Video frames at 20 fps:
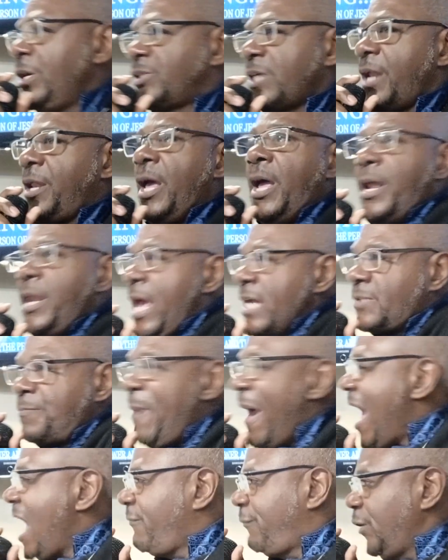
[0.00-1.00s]
he said that's
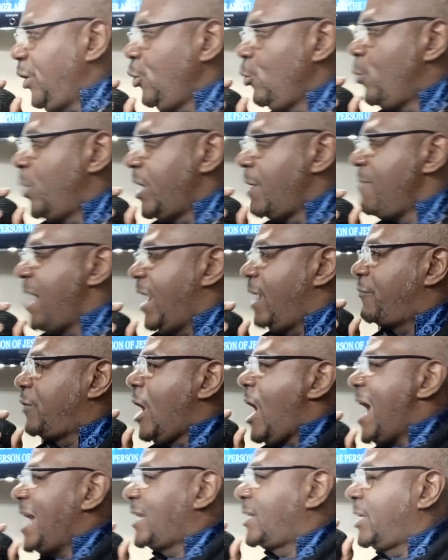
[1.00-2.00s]
bad for you when a man of
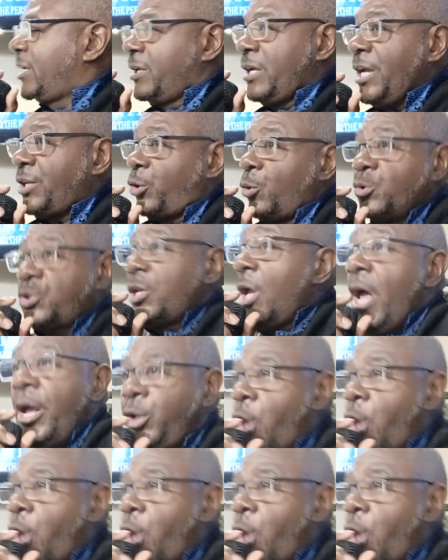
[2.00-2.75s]
God get through,